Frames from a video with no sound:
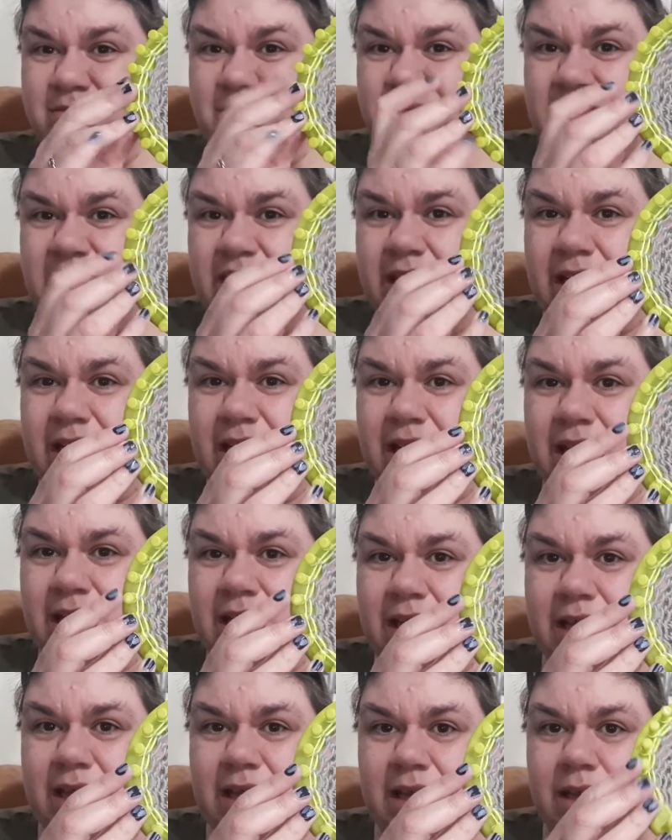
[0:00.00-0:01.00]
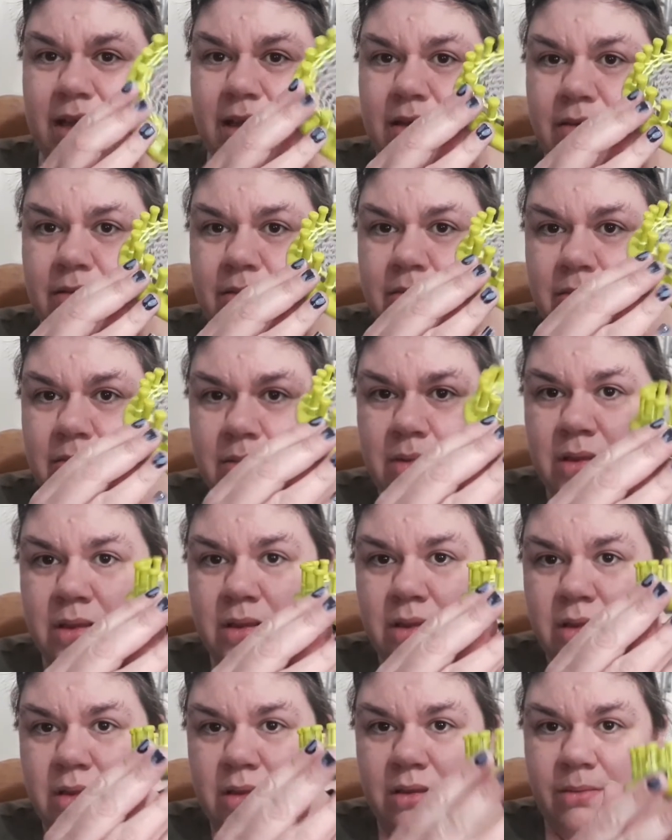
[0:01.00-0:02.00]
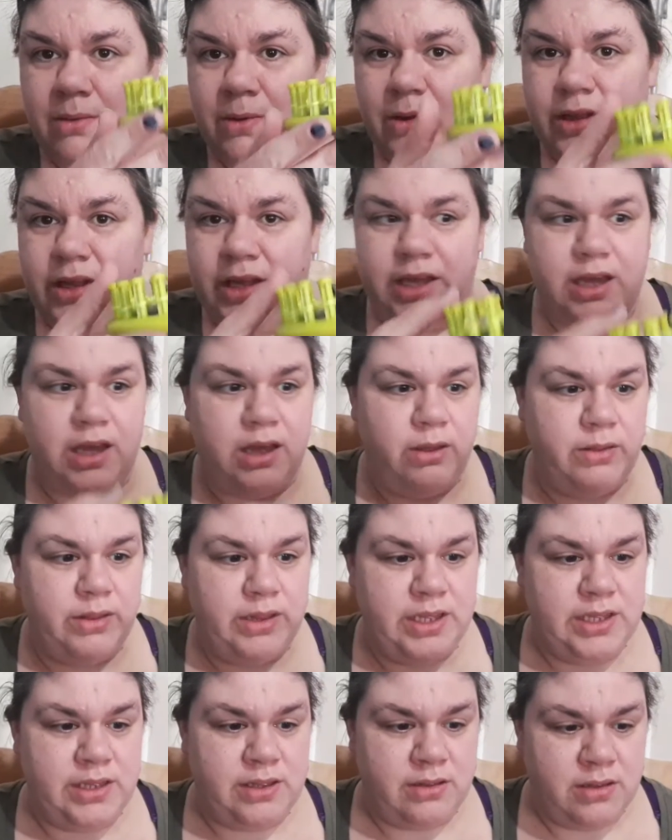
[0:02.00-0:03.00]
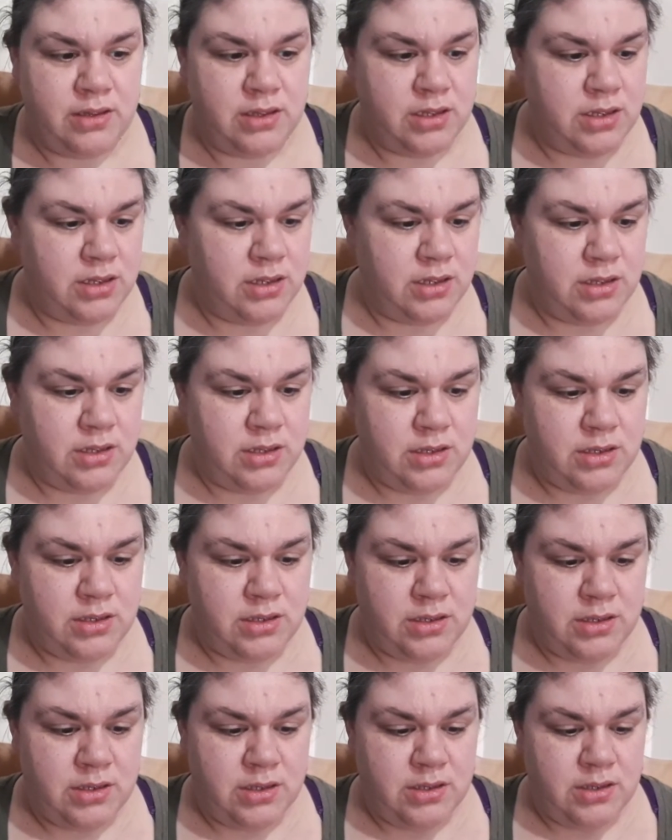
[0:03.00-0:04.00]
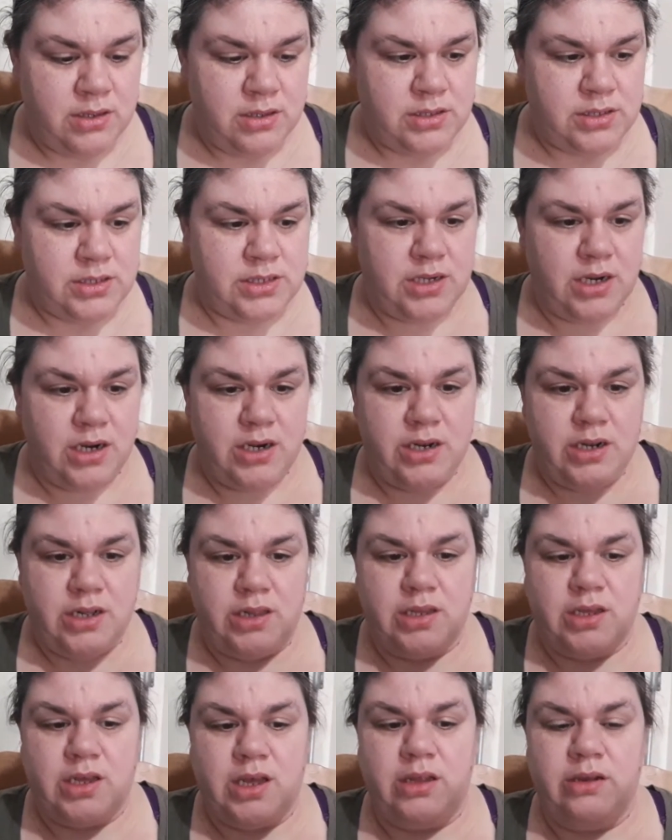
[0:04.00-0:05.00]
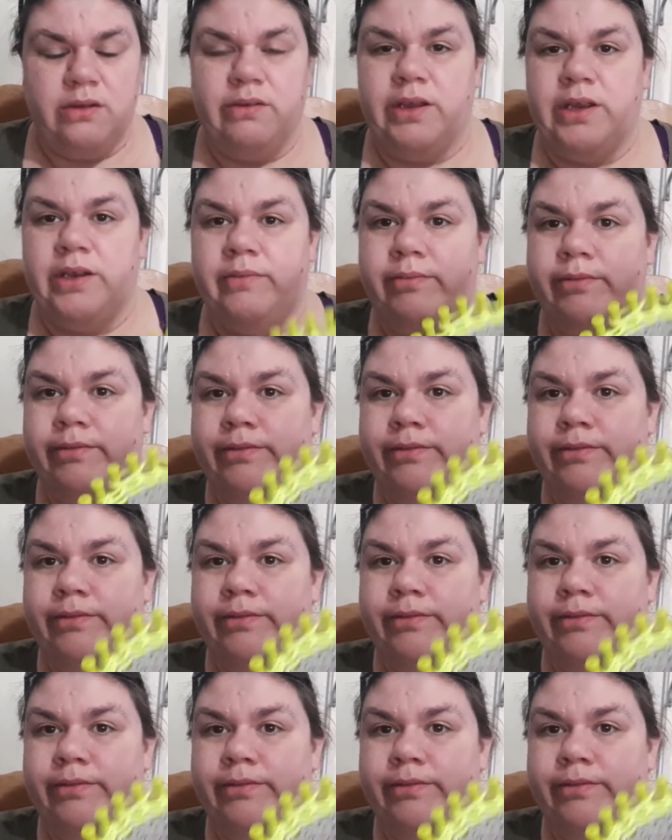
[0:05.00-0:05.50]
Ta-da! I really only started on the color green.